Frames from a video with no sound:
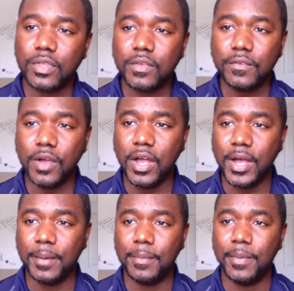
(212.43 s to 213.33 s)

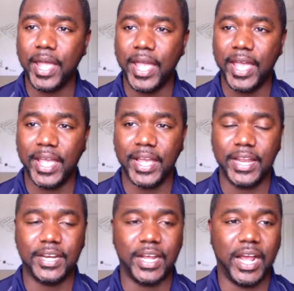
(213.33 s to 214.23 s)

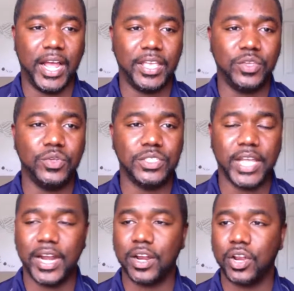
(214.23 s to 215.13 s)
and I use
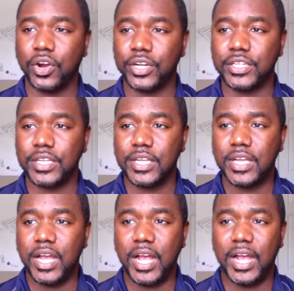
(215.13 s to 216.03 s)
that alert
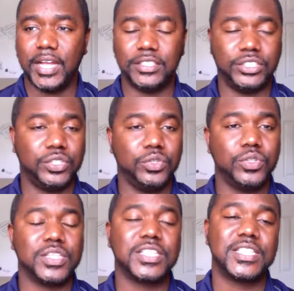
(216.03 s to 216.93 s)

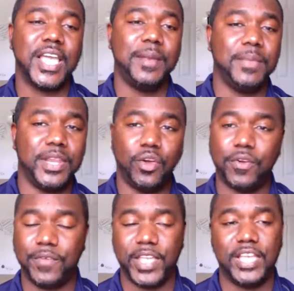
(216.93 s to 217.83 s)
to send me
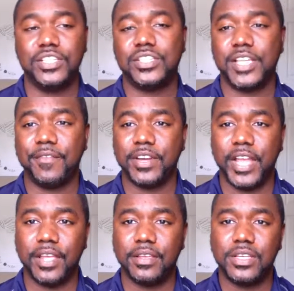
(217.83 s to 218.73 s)
notifications every
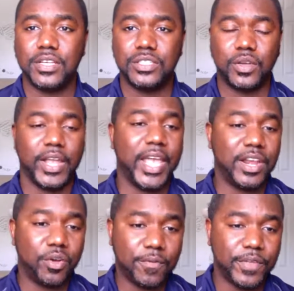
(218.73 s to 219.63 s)
day. So I get
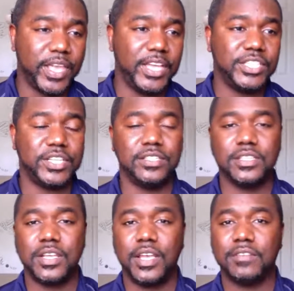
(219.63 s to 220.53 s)
notifications
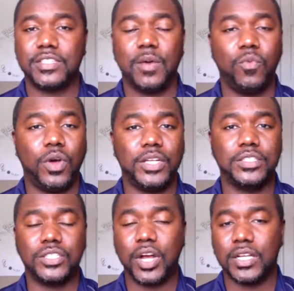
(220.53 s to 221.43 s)
if someone
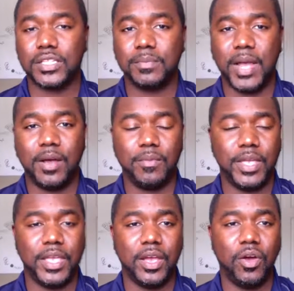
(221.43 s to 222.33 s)
talks about
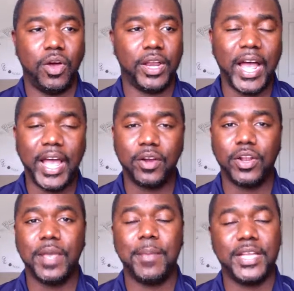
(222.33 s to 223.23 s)
me online,
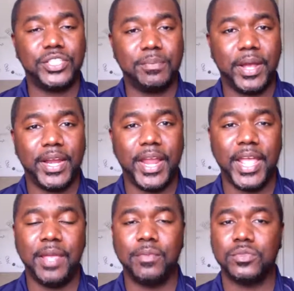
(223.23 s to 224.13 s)
or they mention my
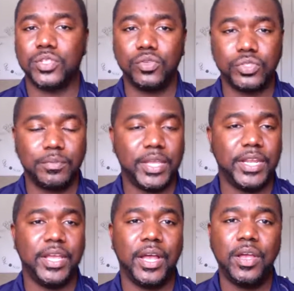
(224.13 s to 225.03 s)
name on social
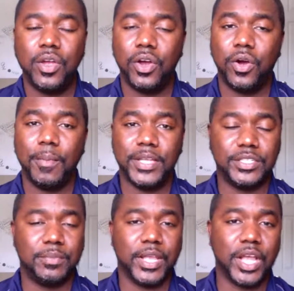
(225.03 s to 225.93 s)
media, or
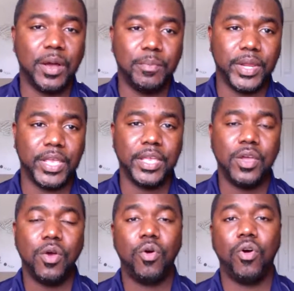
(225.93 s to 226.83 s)
mention my company,
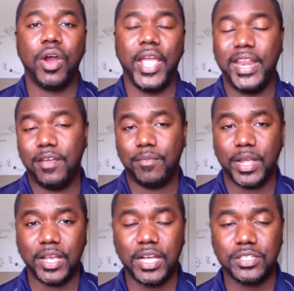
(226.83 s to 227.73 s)
or any of
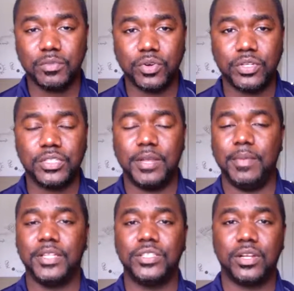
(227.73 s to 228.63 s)
my customers, they
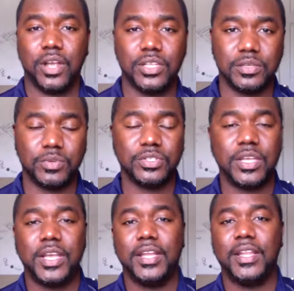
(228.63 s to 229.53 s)
mention the customers,
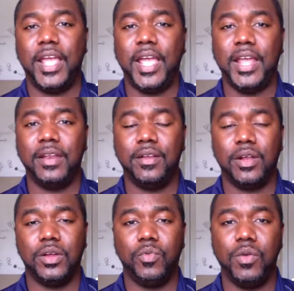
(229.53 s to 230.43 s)
then
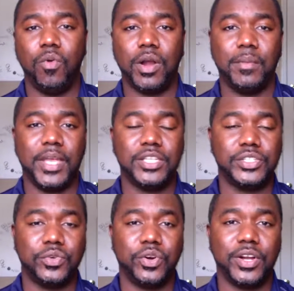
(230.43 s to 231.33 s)
we want to make
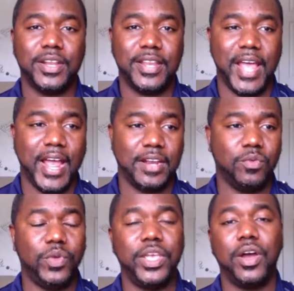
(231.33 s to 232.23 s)
sure that
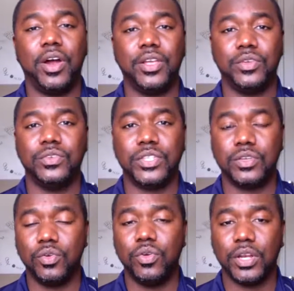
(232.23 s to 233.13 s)
we are using
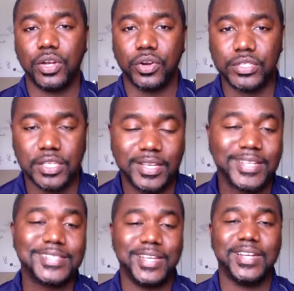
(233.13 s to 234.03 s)
Google Alerts,
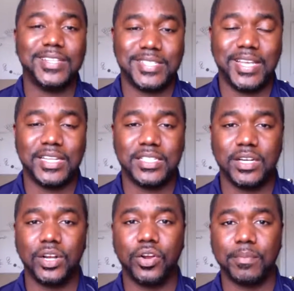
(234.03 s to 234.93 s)
because they're going to send us an
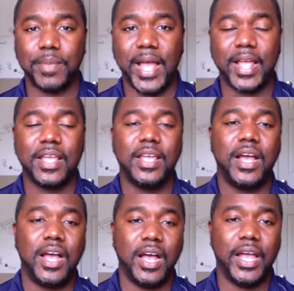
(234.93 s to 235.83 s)
alert back.
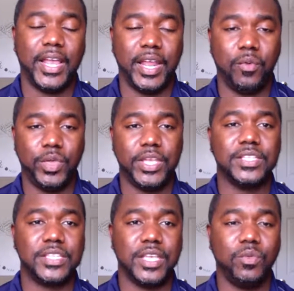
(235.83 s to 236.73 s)
And then we could
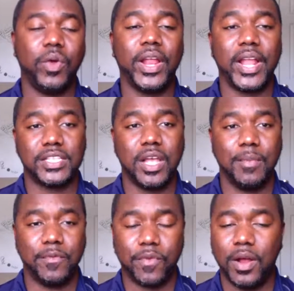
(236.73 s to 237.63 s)
see where that's
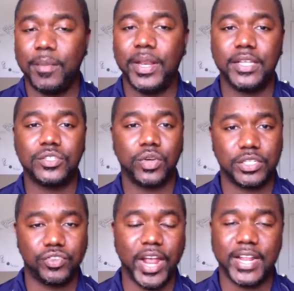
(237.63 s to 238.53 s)
coming from, and then sort
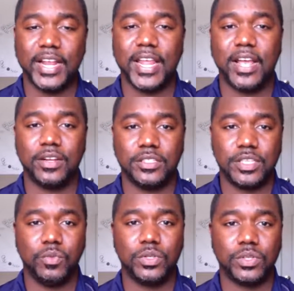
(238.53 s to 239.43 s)
of track that down and
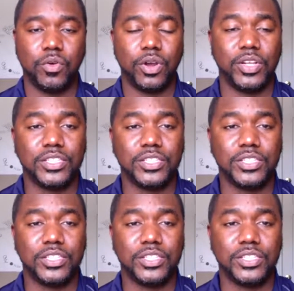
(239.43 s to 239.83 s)
see what's going on.